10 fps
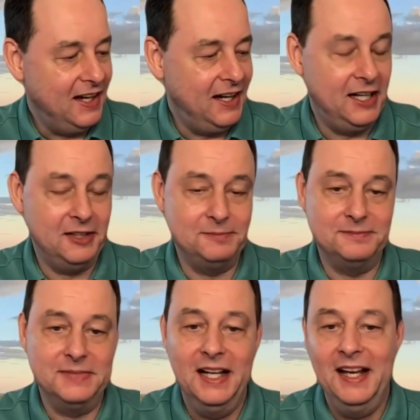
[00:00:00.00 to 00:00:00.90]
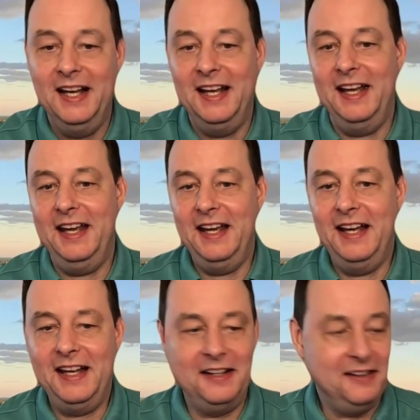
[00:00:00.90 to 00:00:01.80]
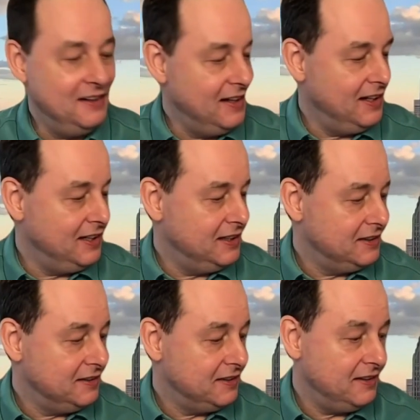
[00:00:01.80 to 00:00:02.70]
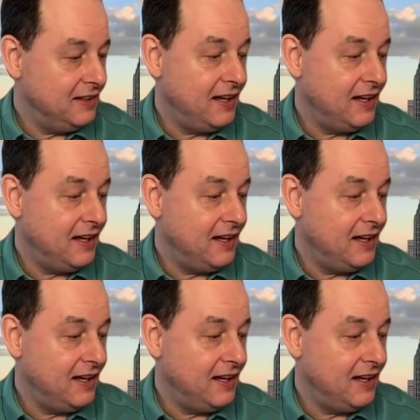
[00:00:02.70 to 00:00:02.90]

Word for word: Um, and uh,